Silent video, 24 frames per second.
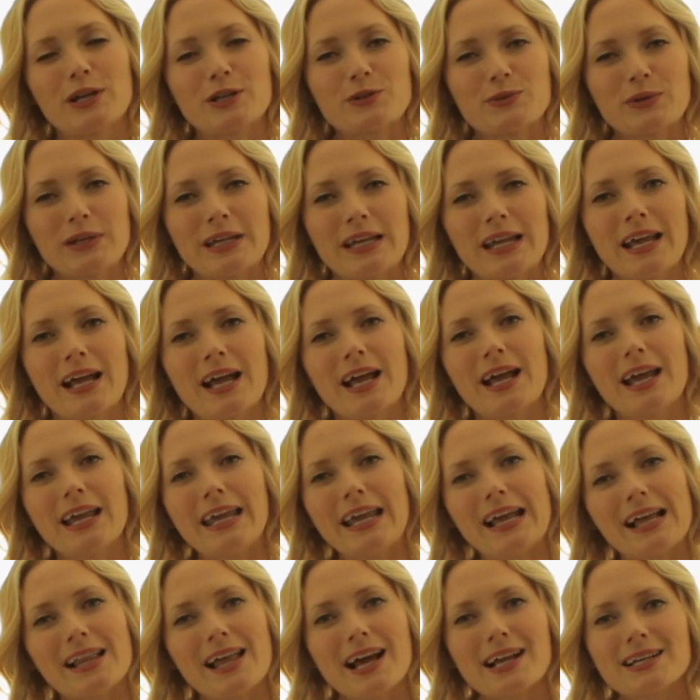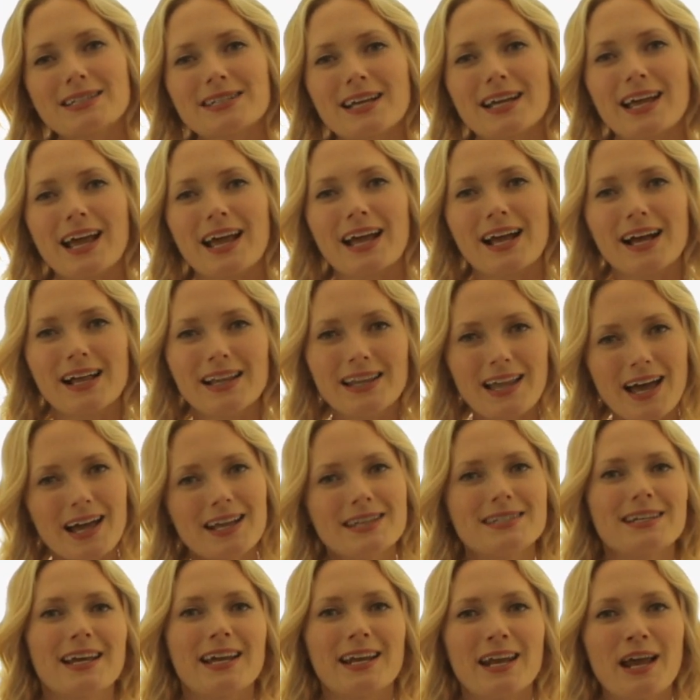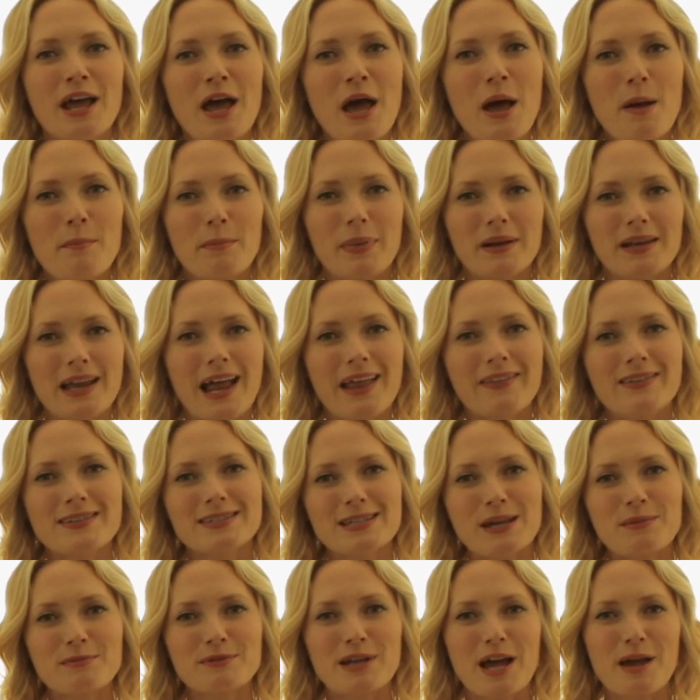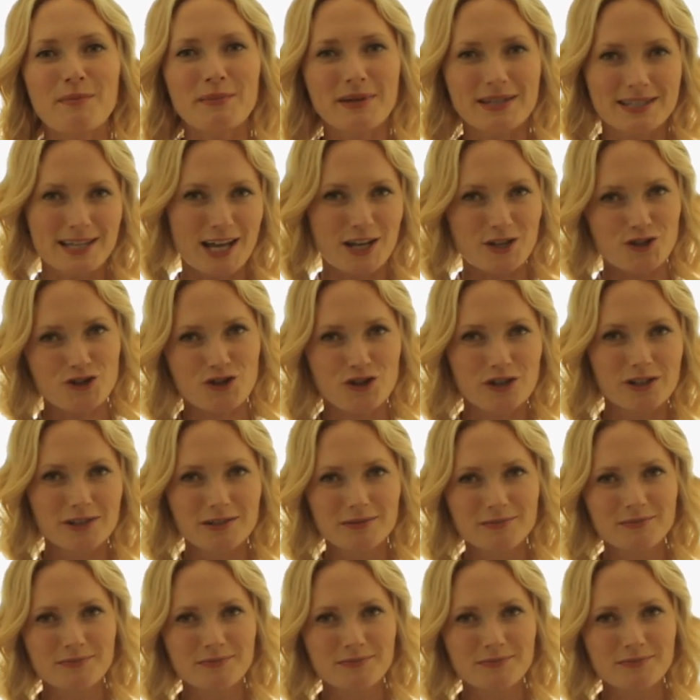it looks really eclectic and collected, but at the same time intentional.